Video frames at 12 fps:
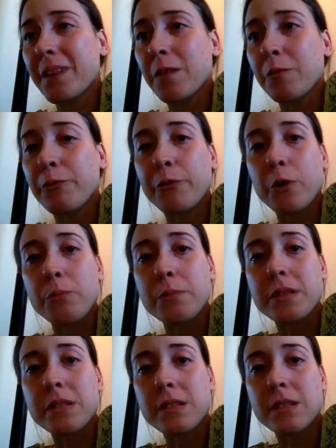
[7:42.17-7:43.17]
from
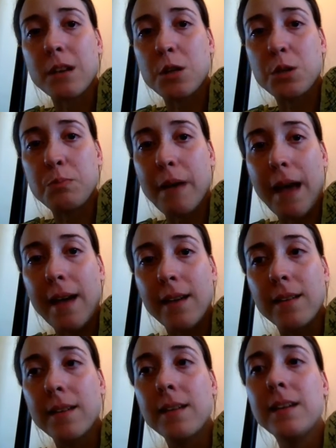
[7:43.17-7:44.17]
such
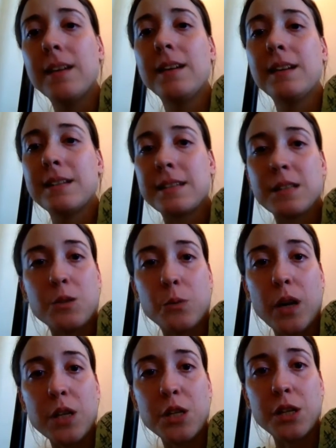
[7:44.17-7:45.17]
bad
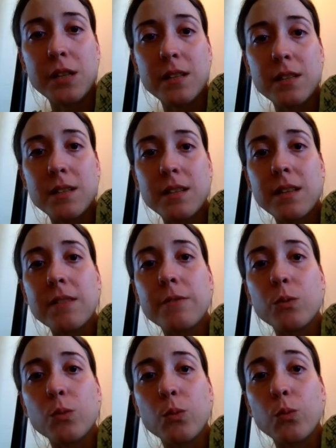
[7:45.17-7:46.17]
situations,
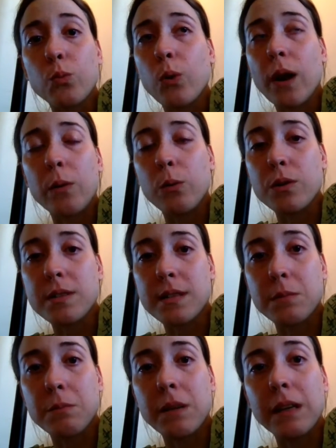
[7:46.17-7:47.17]
even way worse
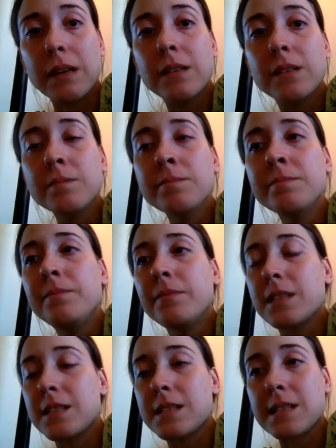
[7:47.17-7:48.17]
than me,
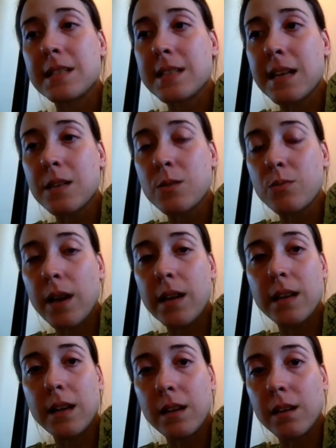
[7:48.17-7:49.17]
the success rate
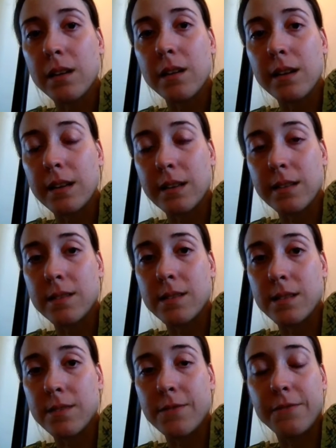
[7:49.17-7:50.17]
here
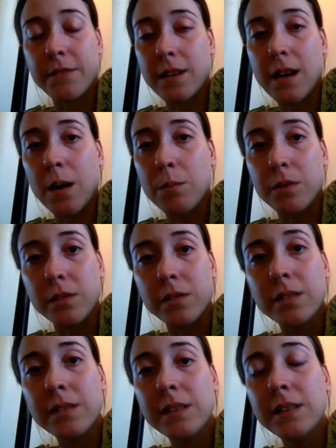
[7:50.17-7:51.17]
is phenomenal.